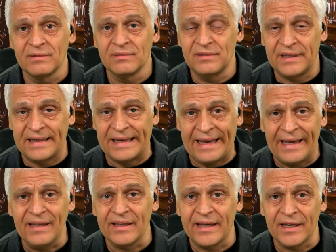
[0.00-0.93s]
Nikki
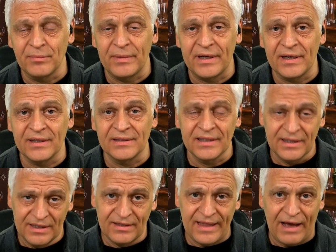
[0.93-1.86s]
Haley in, because
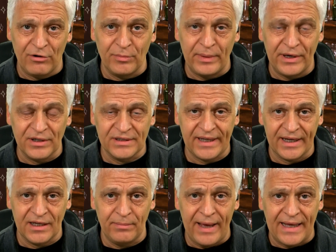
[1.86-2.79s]
that would be your
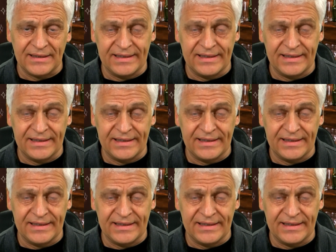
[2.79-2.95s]
second best.